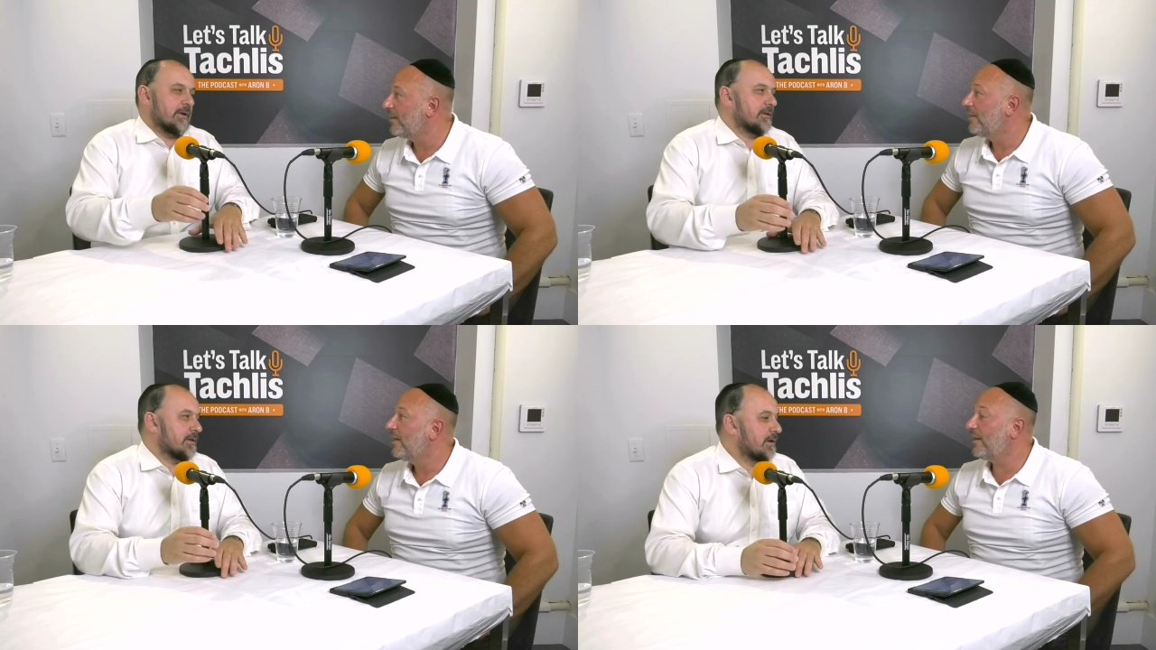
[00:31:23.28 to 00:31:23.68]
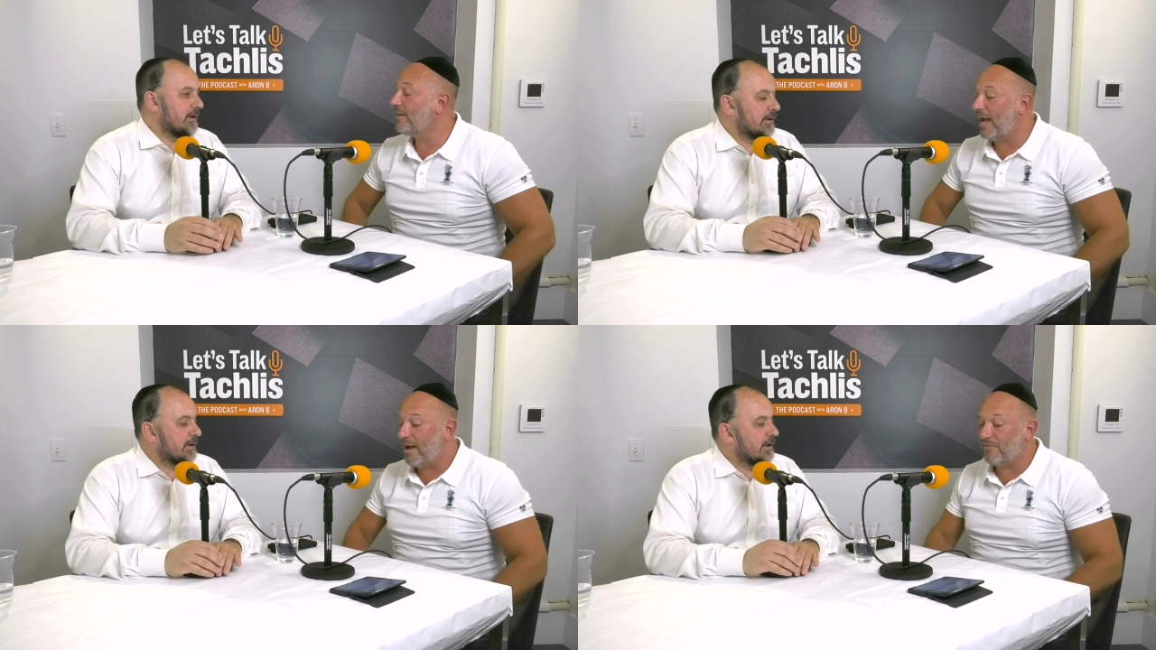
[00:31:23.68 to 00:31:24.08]
Speaker 1: Right. And you
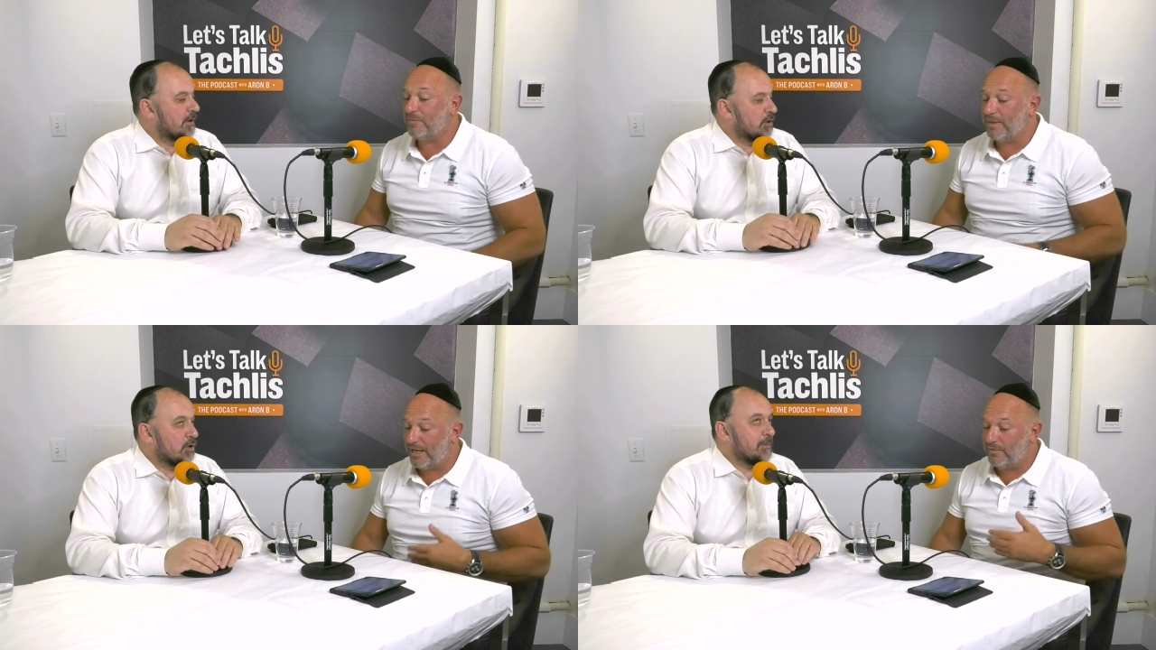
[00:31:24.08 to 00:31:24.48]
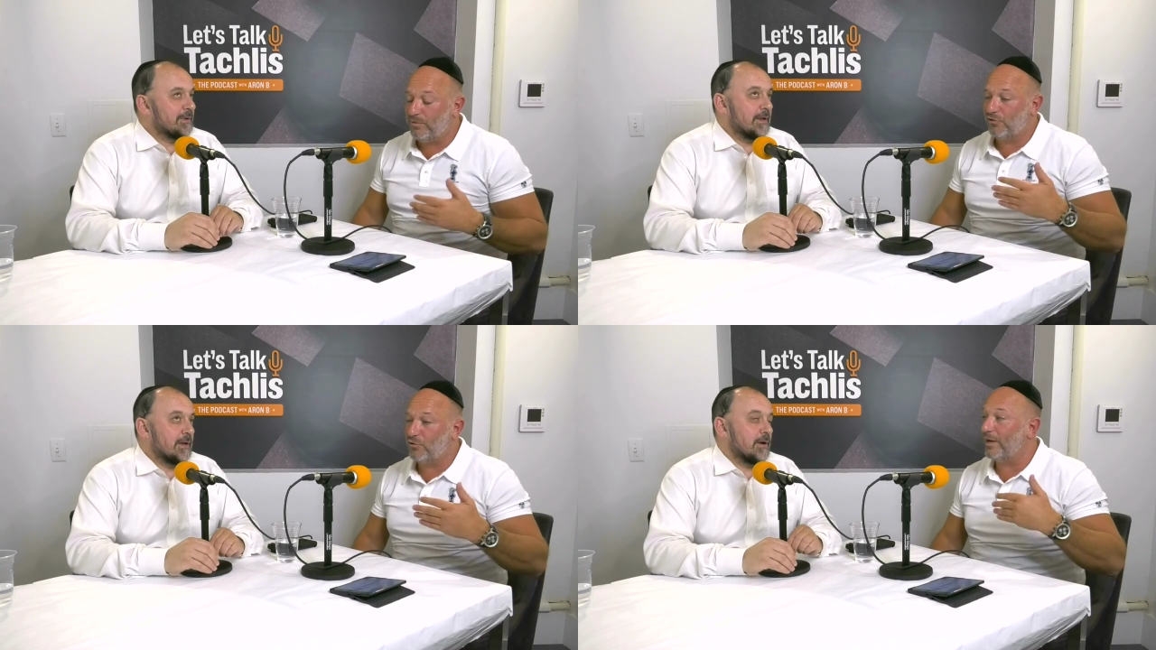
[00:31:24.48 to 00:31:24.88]
have to be able no,
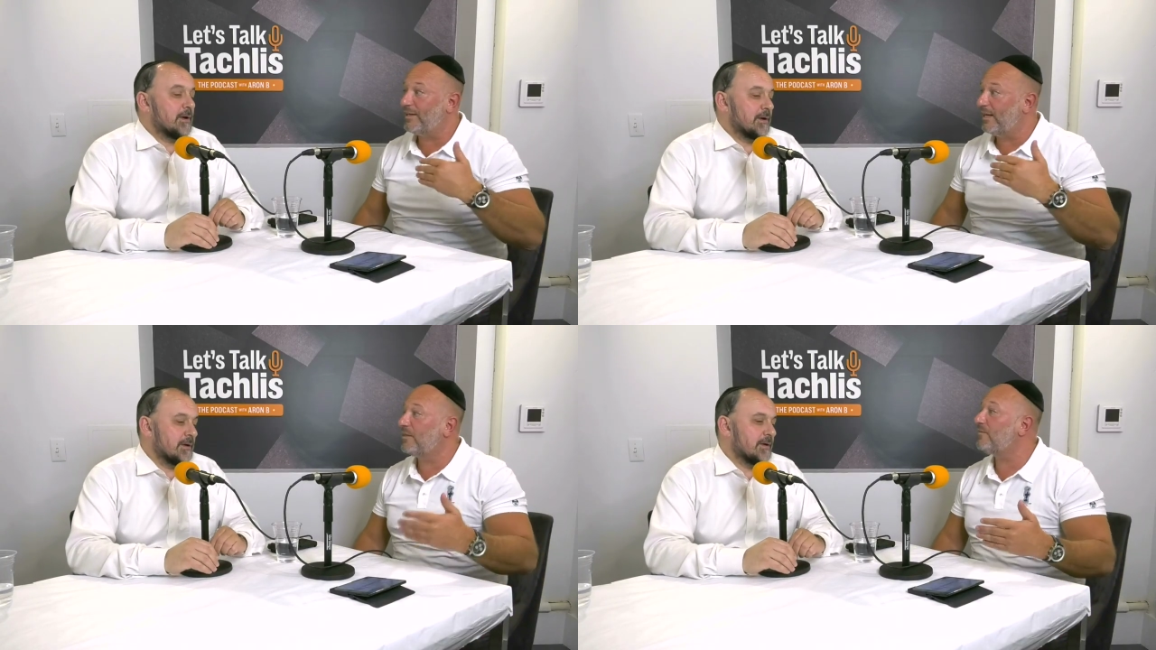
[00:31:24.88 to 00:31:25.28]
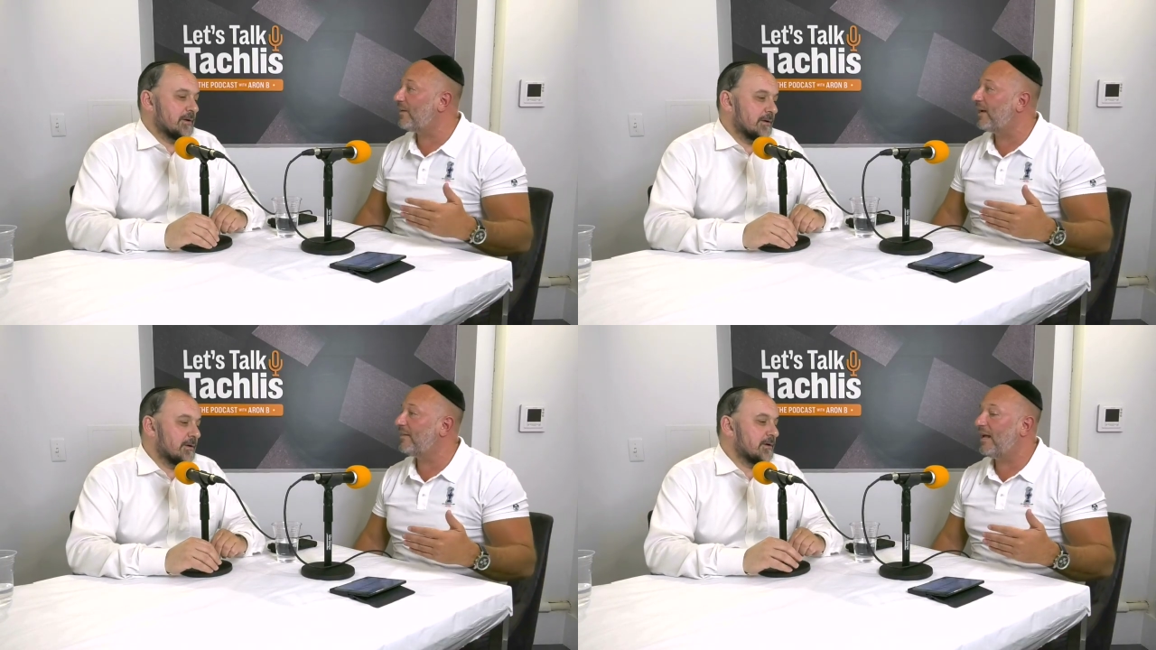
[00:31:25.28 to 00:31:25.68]
to
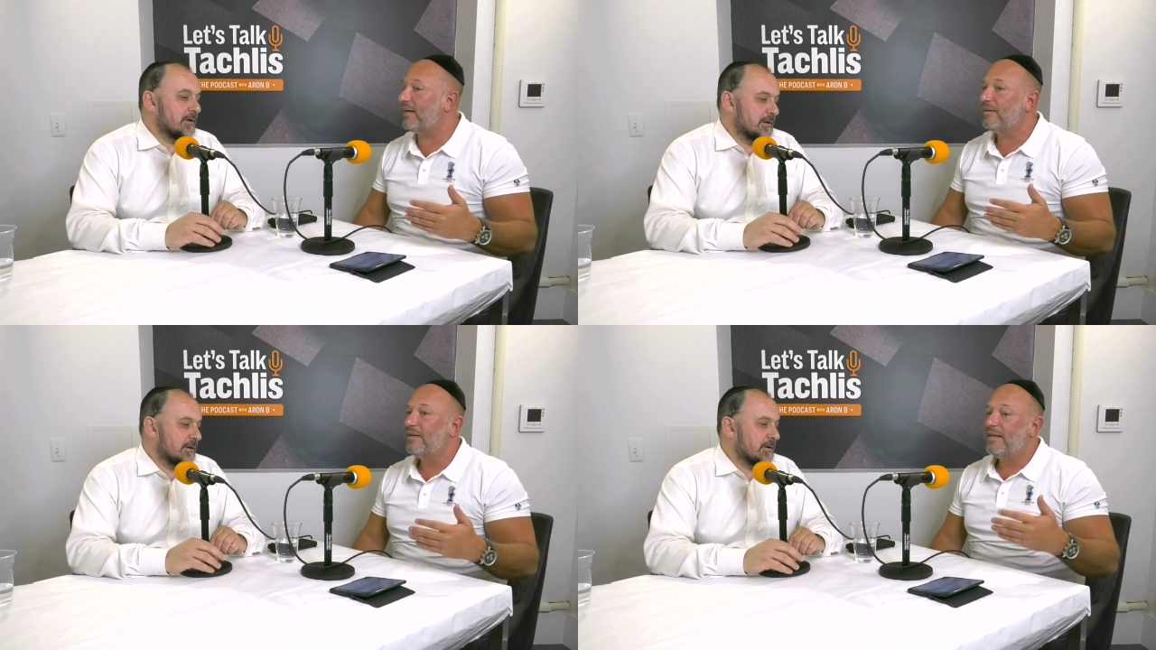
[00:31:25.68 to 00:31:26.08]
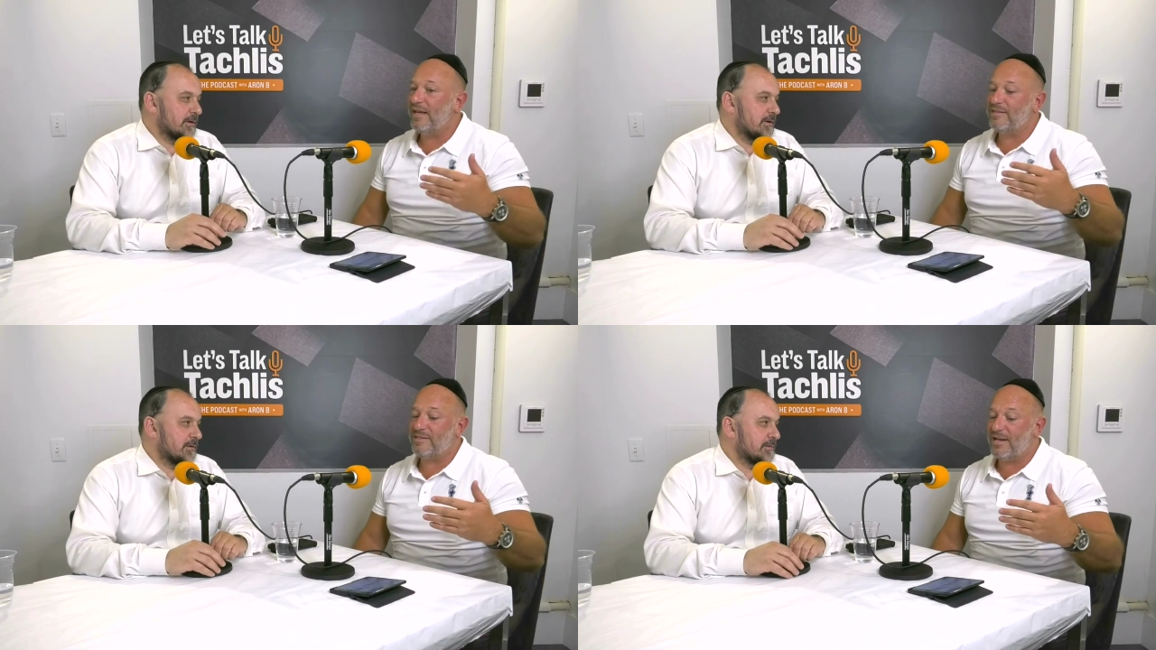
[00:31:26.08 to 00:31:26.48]
identify that
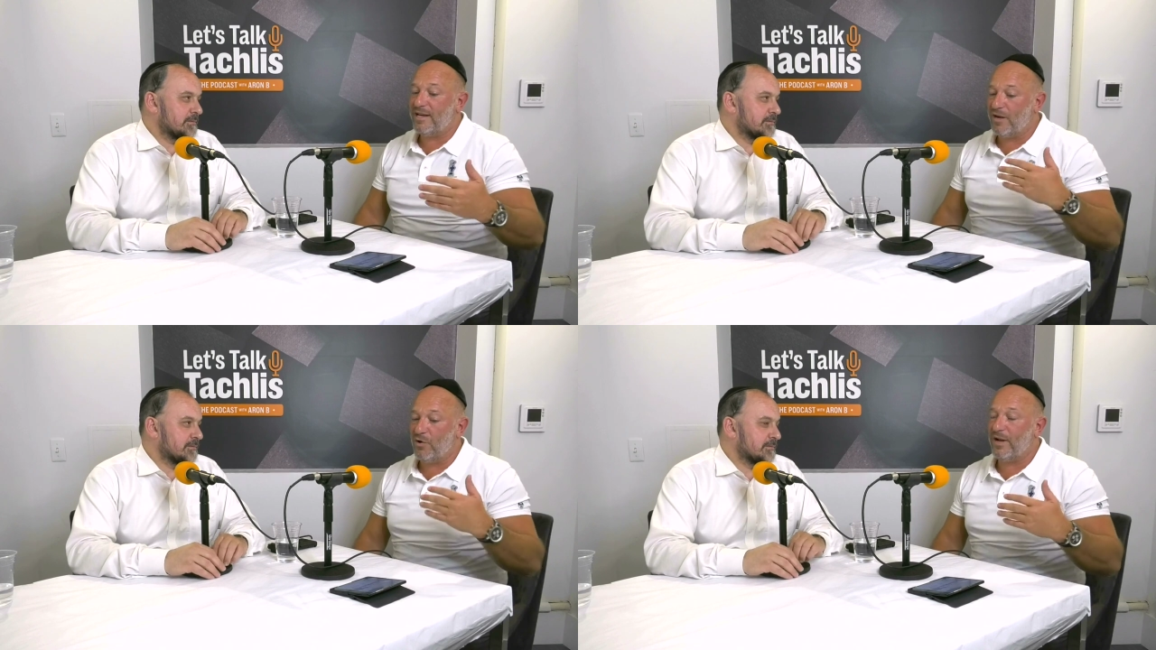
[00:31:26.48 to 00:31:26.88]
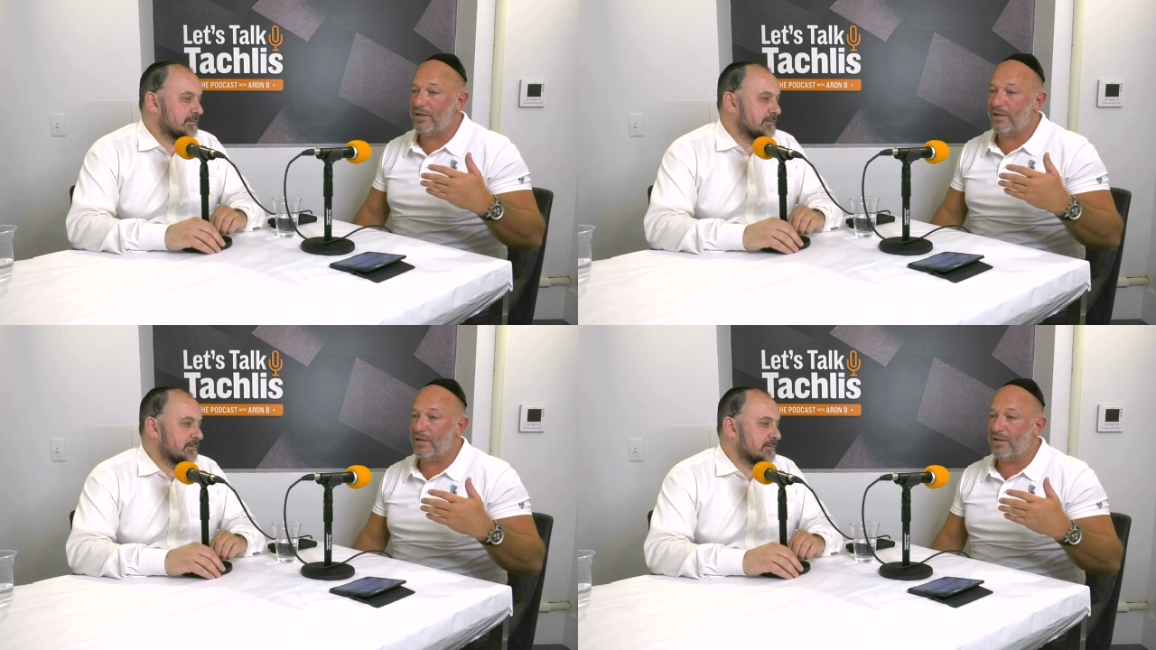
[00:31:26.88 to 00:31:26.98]
and say, you know what?